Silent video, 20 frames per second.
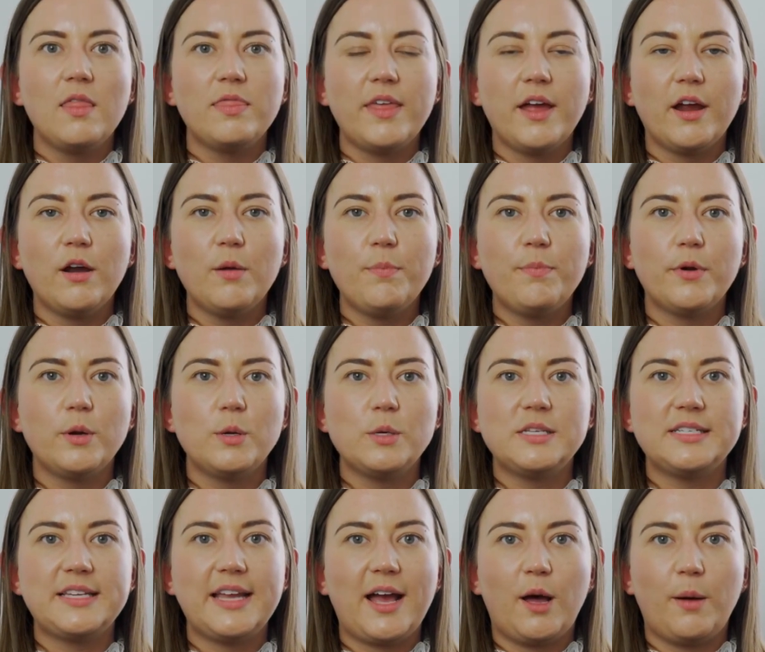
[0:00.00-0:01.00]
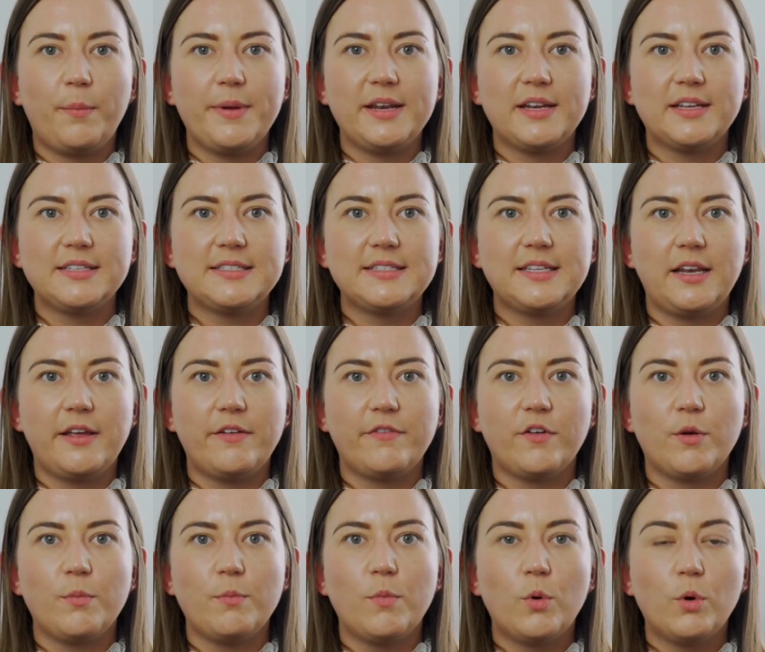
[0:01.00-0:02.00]
Their approach to helping us
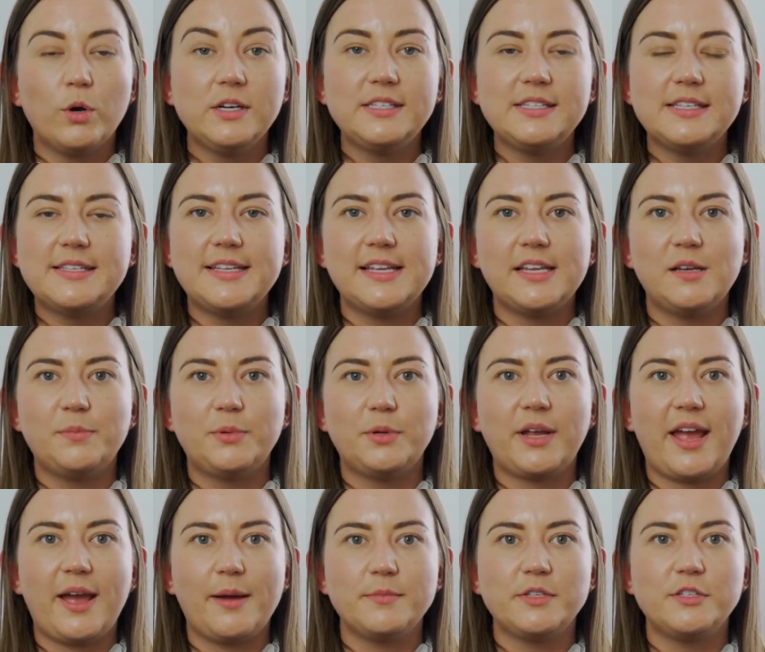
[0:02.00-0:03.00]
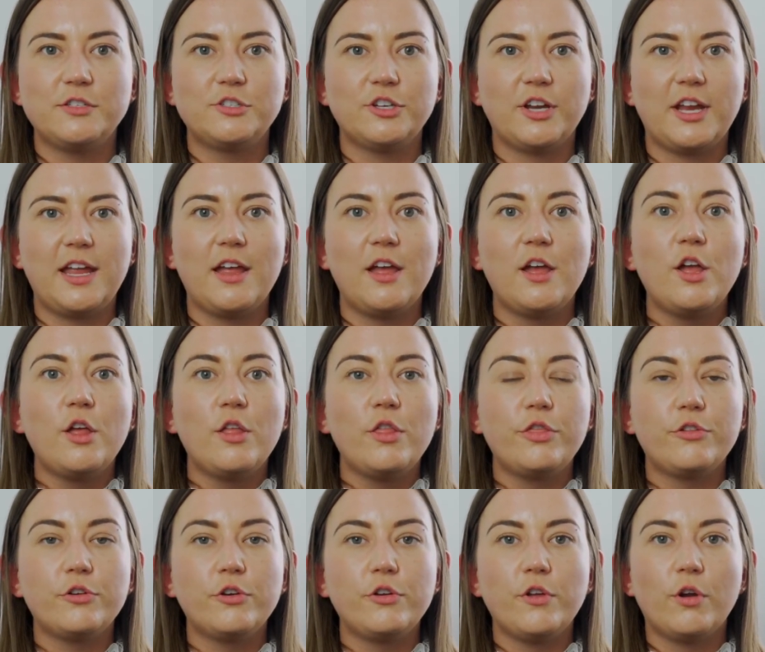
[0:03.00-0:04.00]
deliver more sustainable chemistry
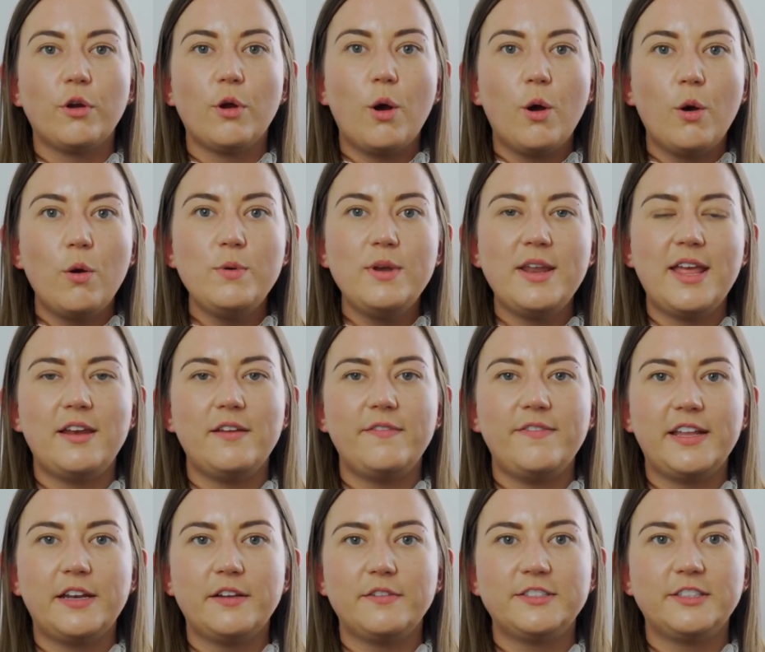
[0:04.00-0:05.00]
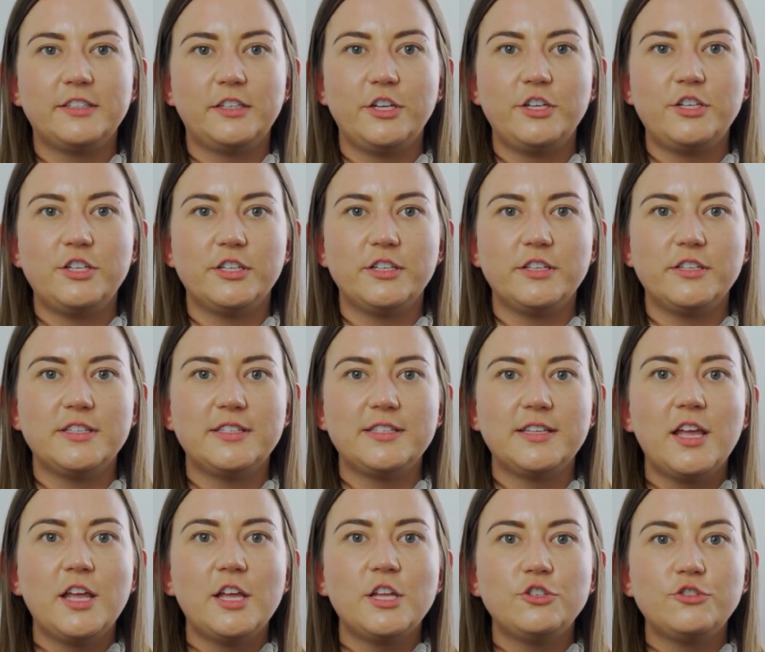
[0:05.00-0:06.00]
through their own innovative solutions
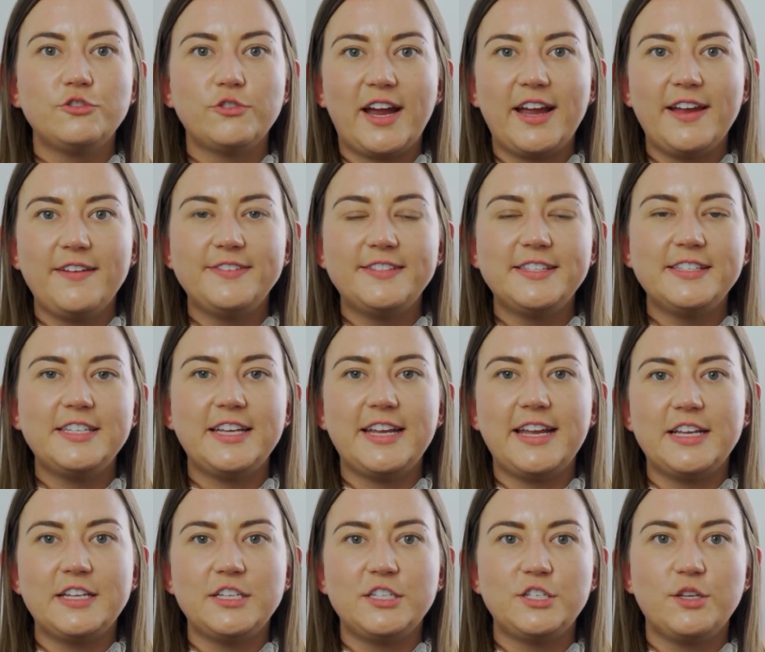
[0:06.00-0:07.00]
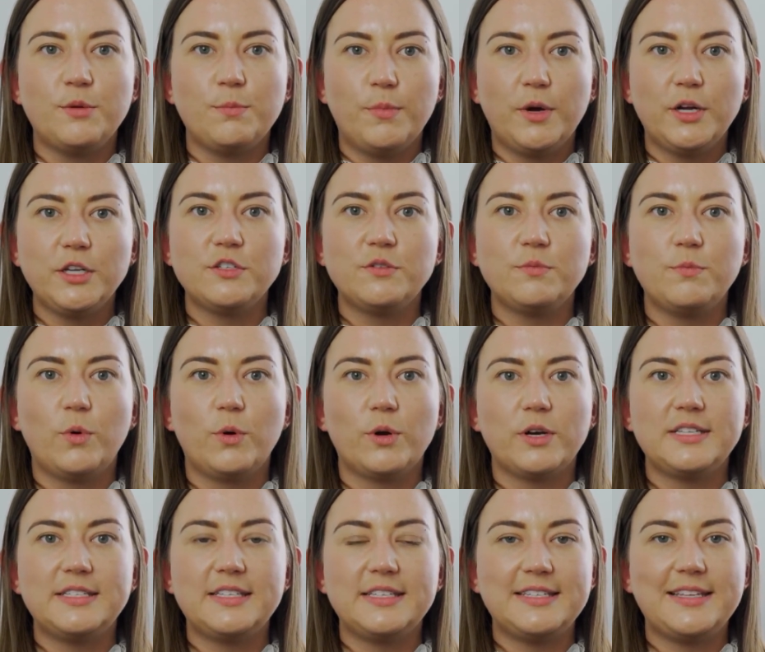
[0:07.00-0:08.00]
drives the change to much
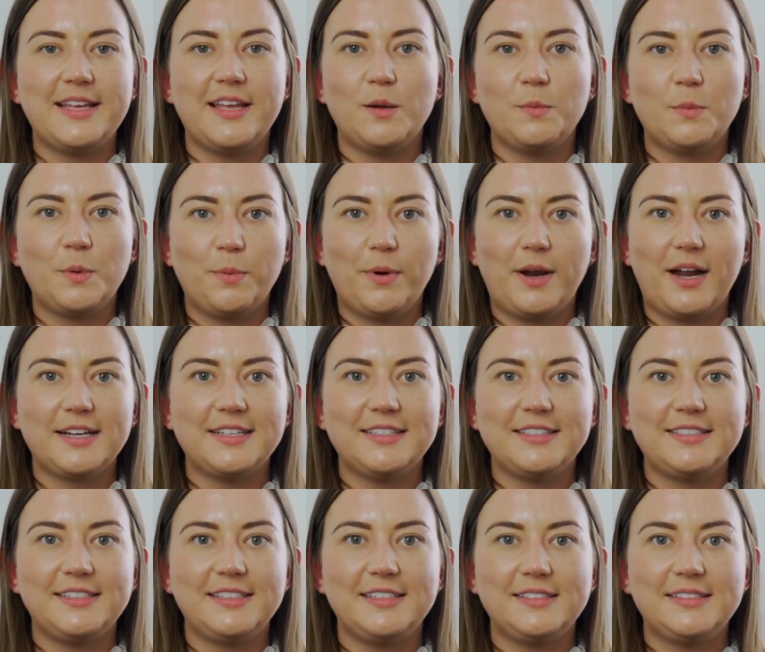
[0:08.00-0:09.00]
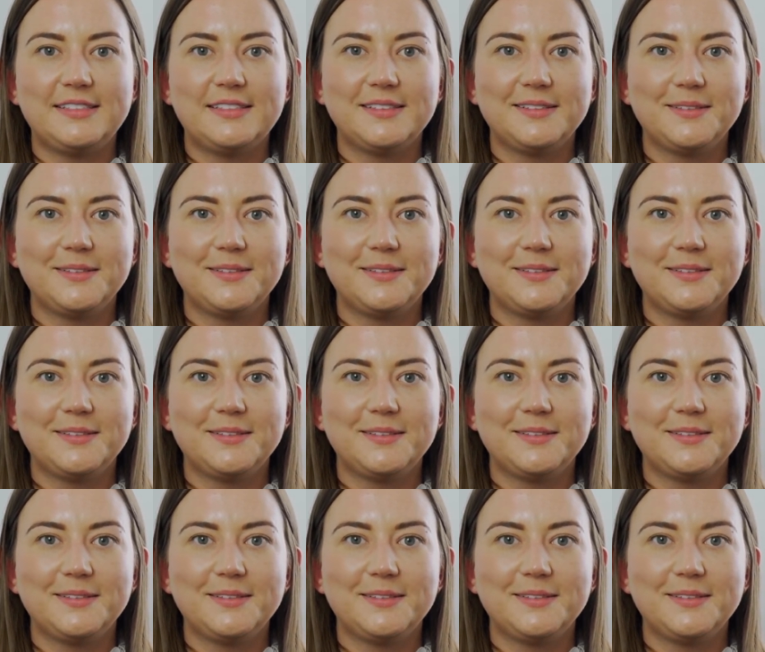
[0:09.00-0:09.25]
more sustainable practices.